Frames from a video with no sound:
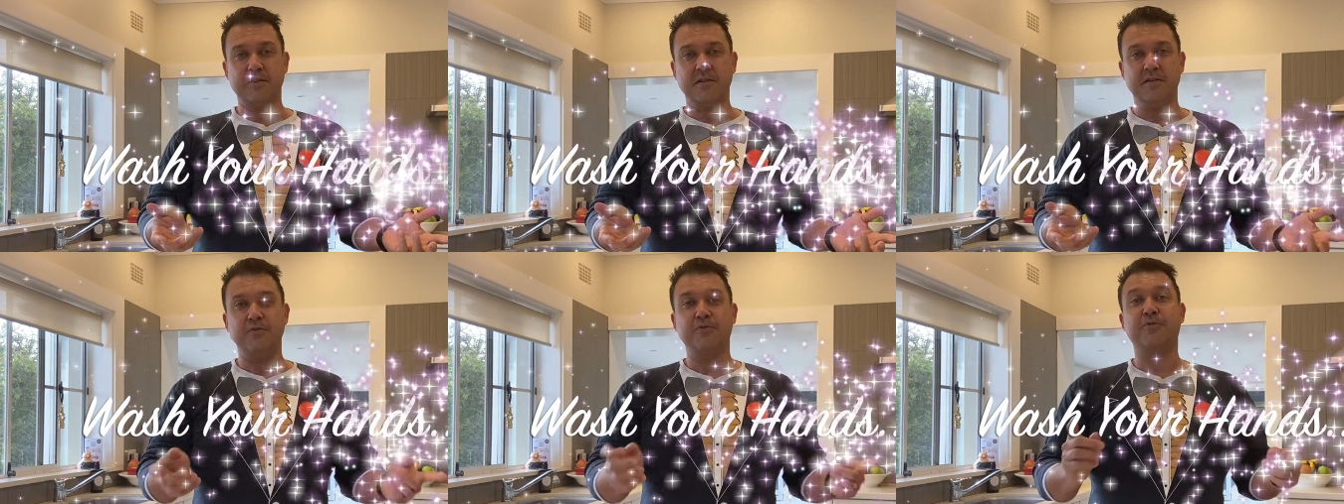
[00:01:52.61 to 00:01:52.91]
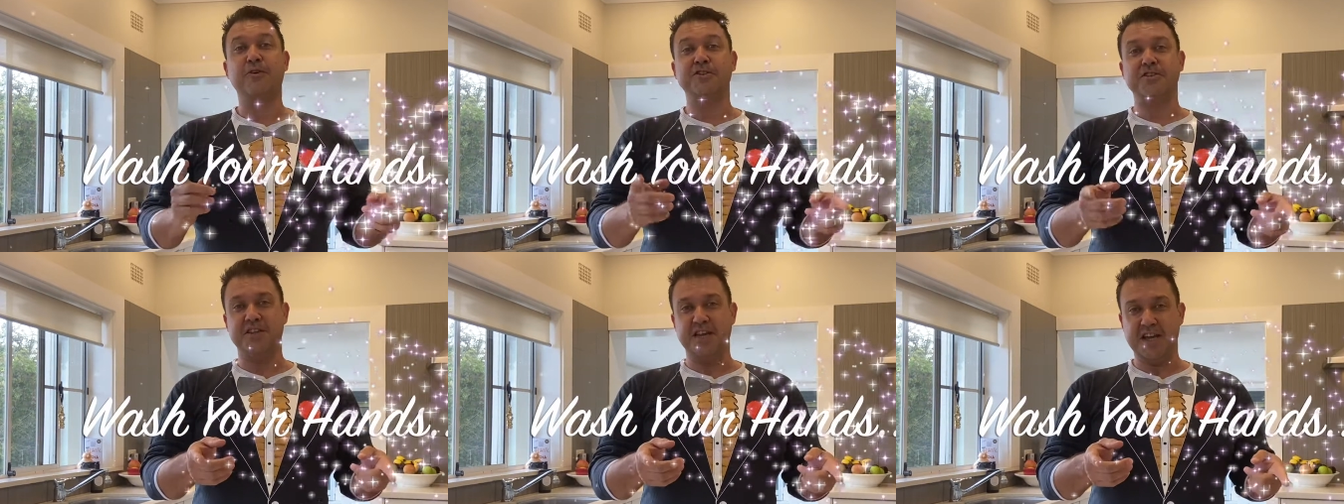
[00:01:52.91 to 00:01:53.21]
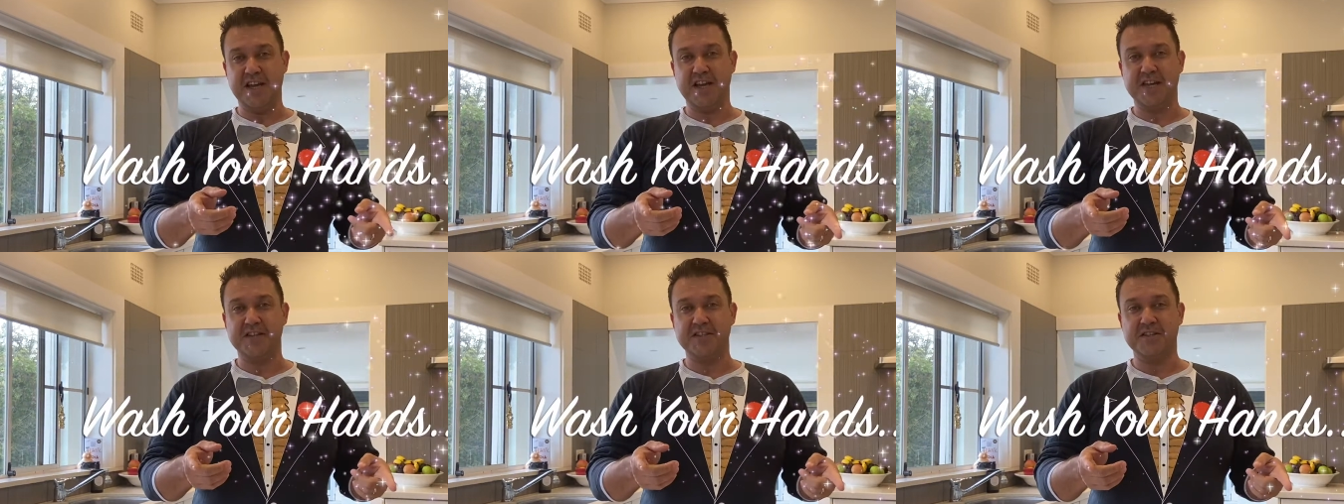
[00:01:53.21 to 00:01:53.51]
wash
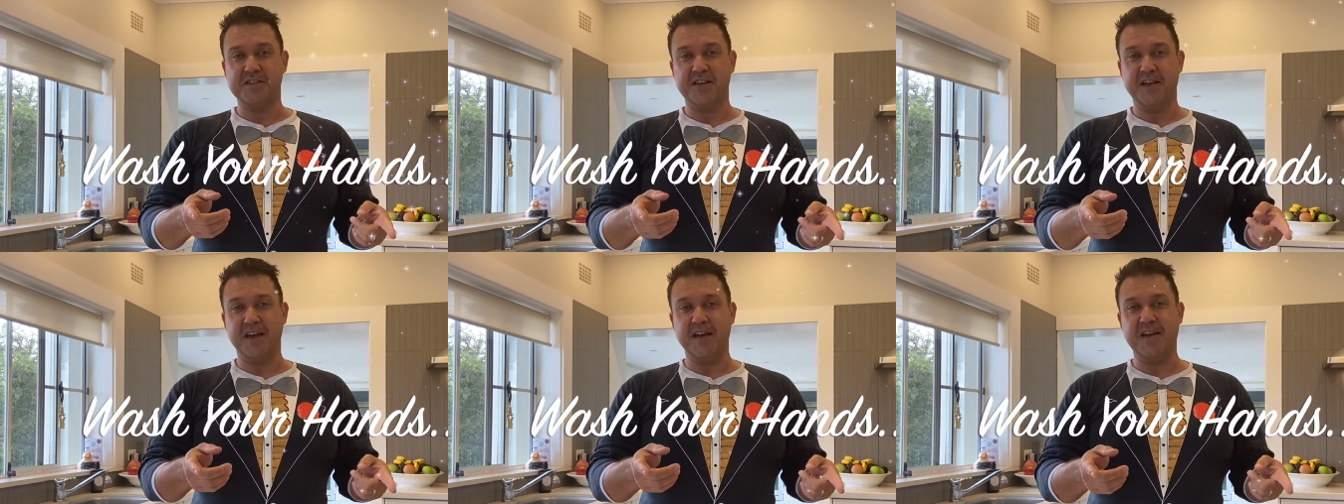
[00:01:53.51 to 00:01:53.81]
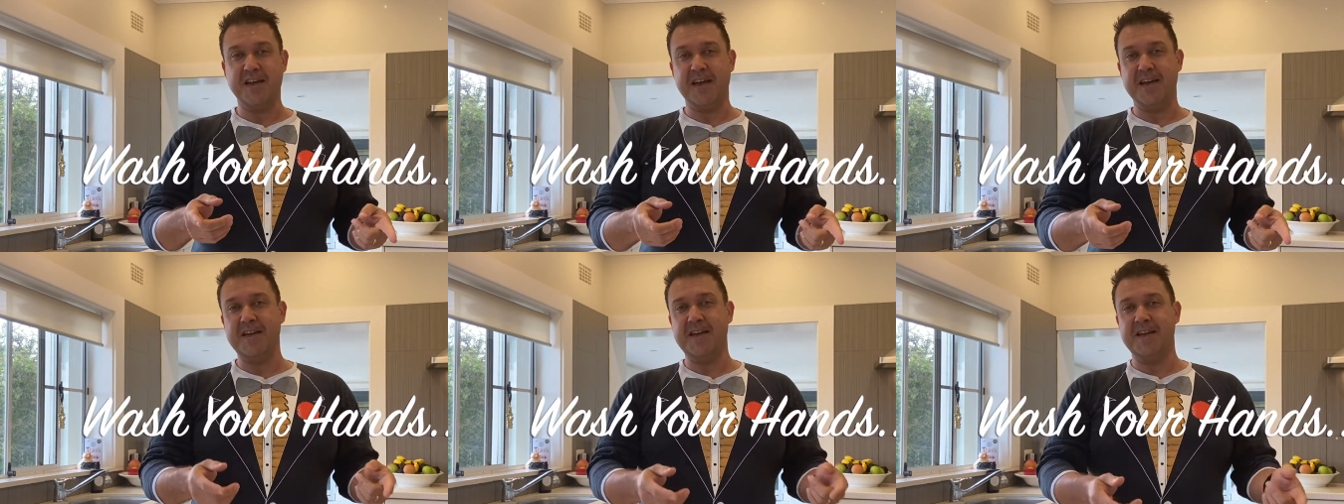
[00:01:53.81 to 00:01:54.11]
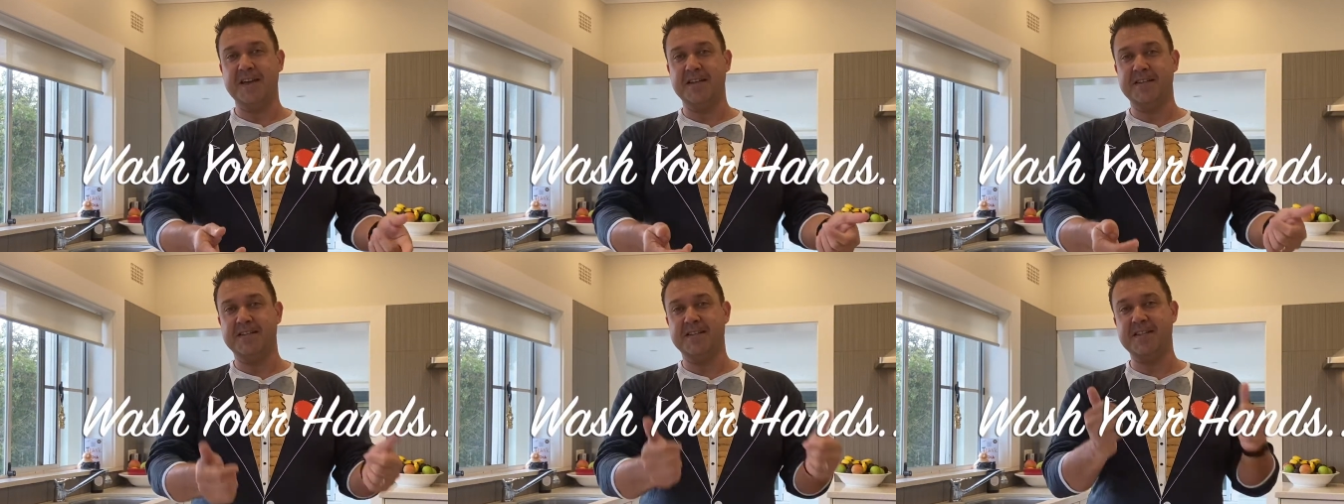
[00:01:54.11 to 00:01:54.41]
your hands.
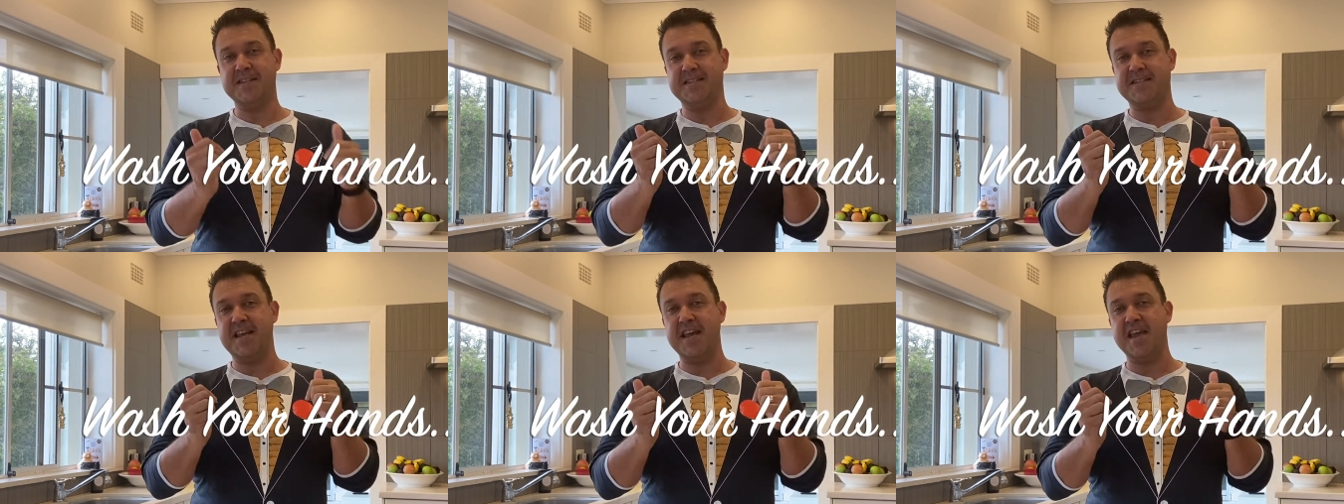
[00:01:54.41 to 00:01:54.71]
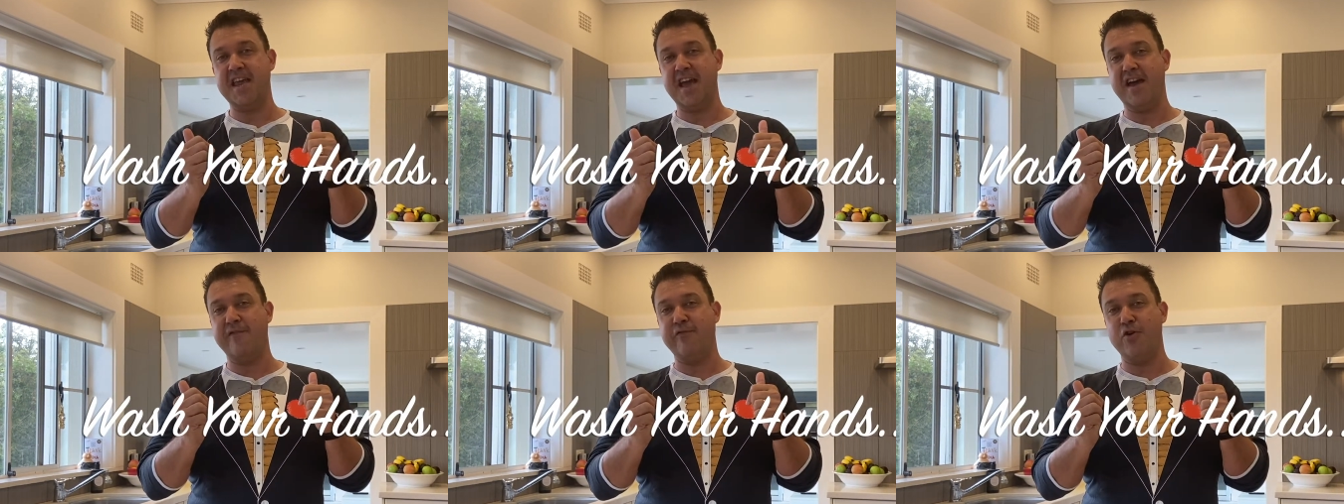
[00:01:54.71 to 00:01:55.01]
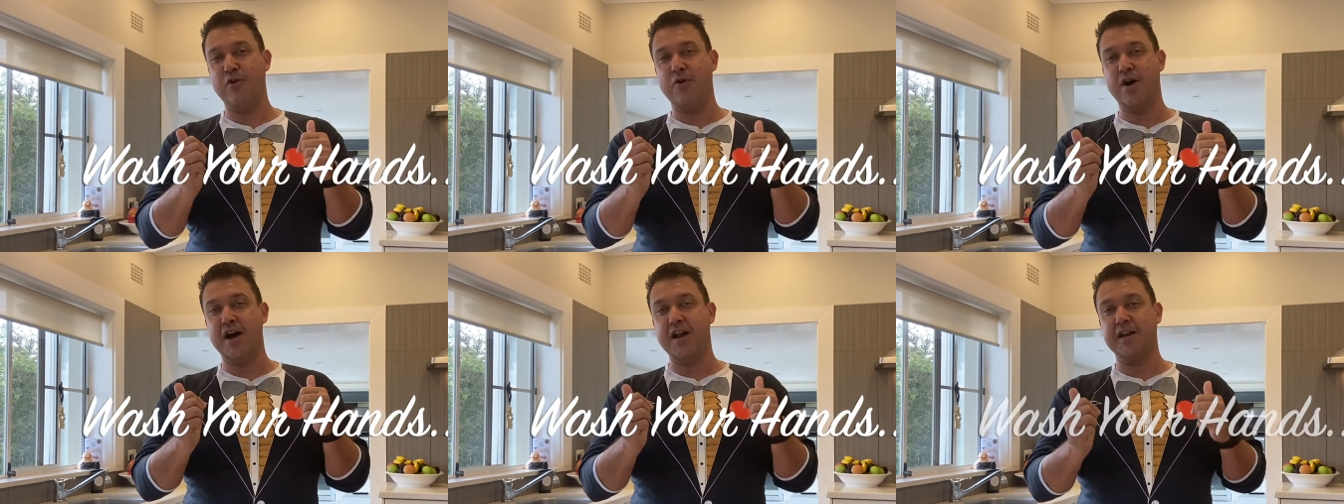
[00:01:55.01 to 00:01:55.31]
Okay, to the sink,
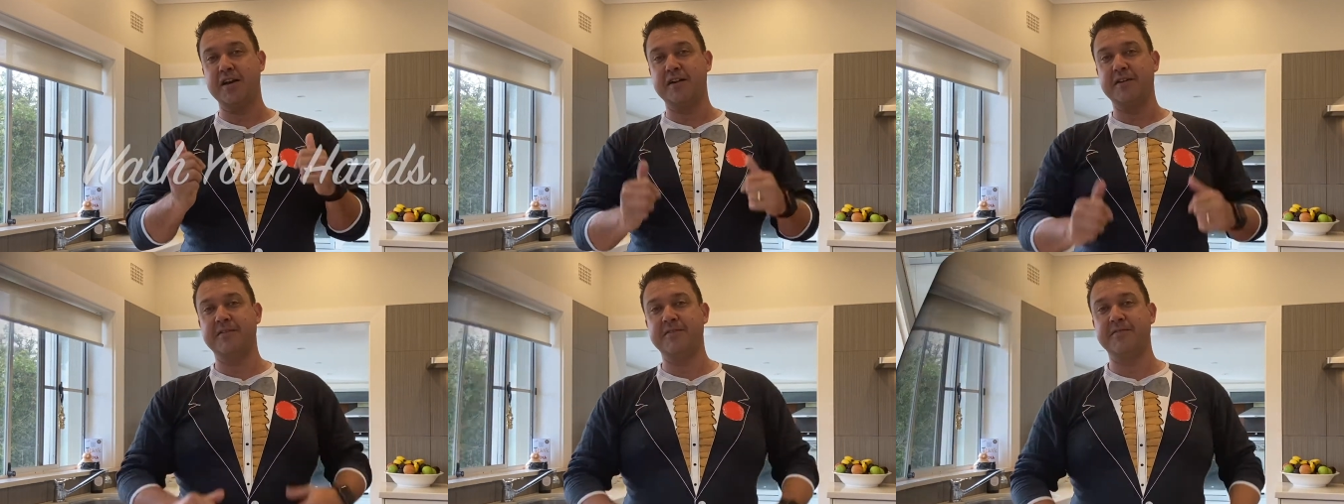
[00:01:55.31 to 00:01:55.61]
everyone.